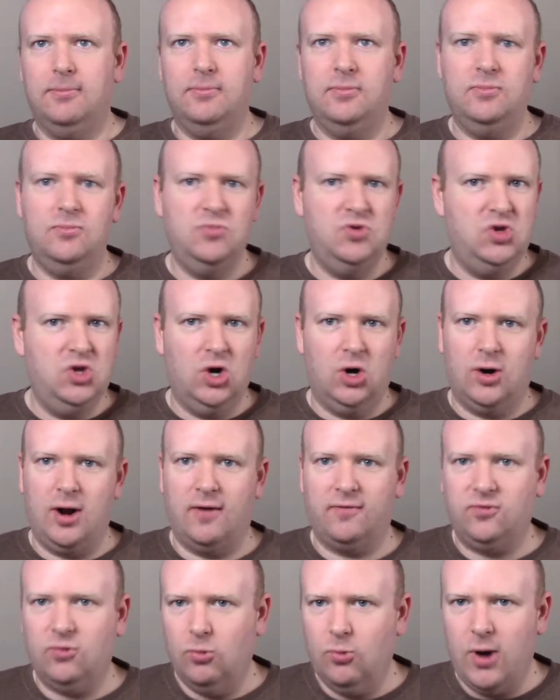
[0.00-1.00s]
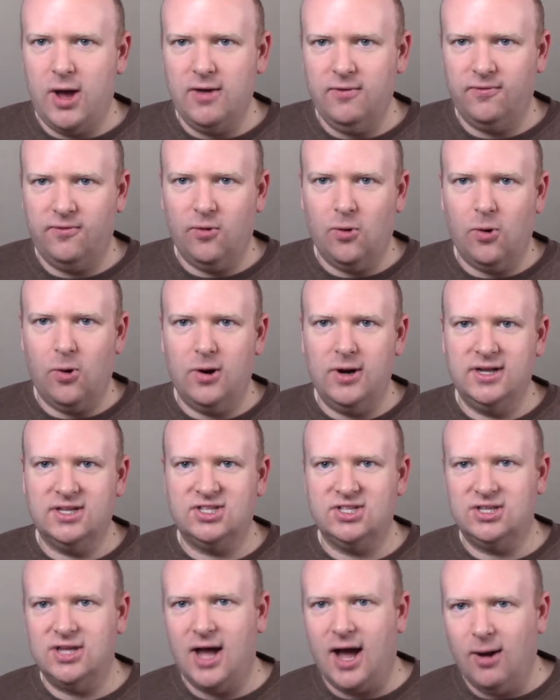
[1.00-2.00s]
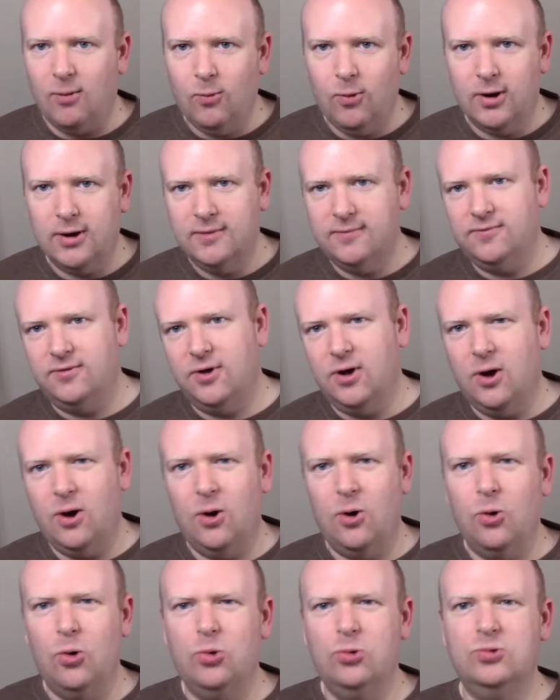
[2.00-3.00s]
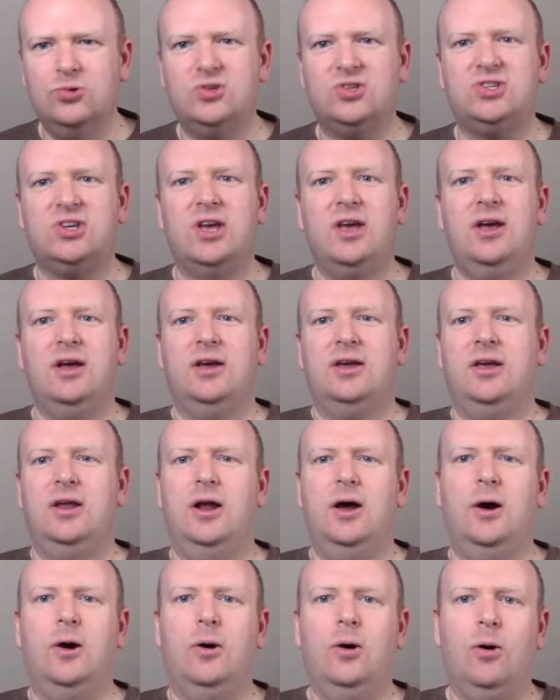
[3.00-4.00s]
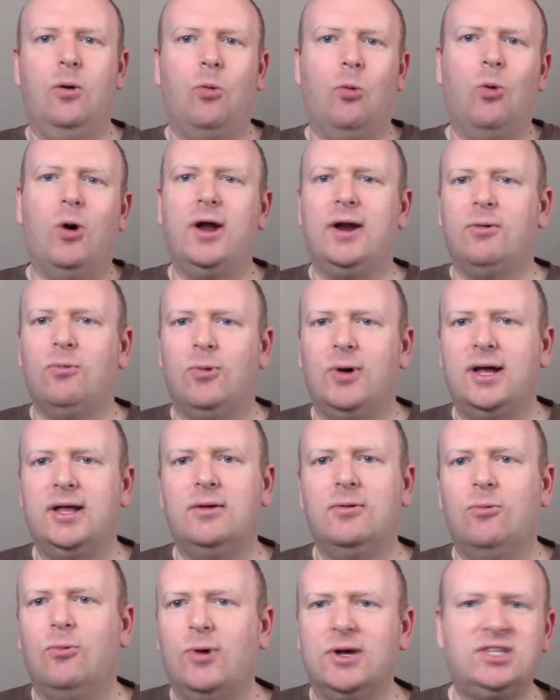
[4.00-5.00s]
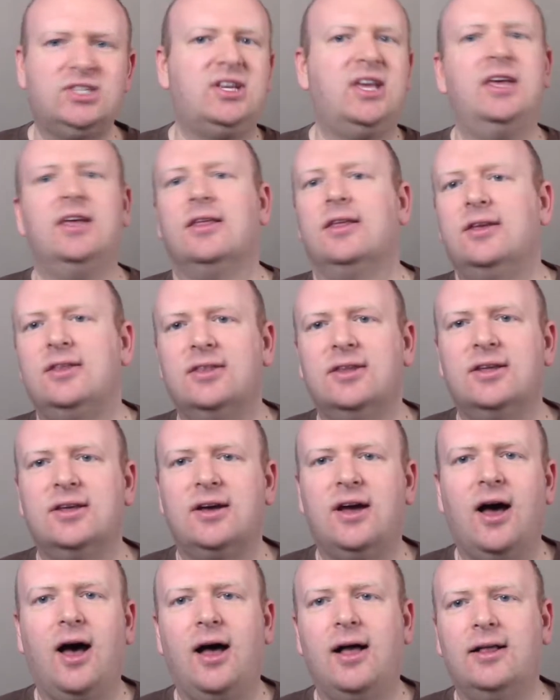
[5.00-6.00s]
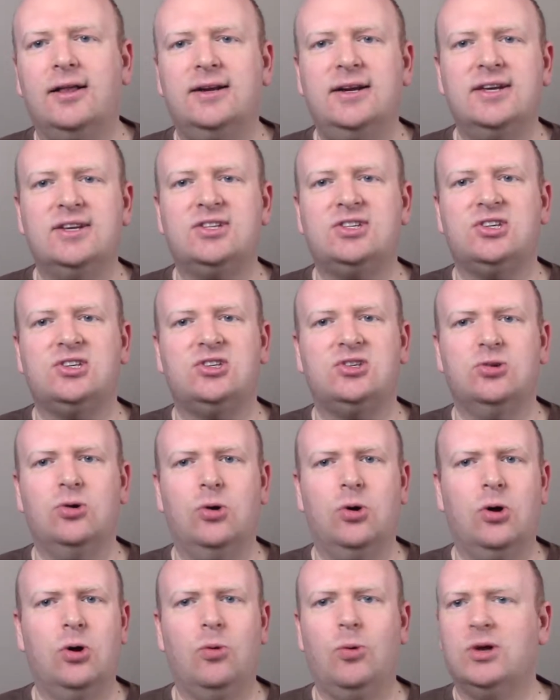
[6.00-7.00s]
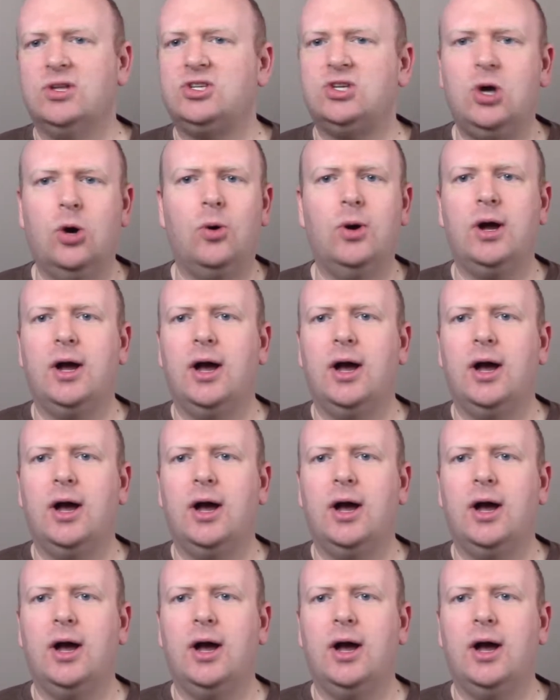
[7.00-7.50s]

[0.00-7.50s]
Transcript: you don't have to wait for it. It's not one of those, you know, what's killing the colonists, or what's going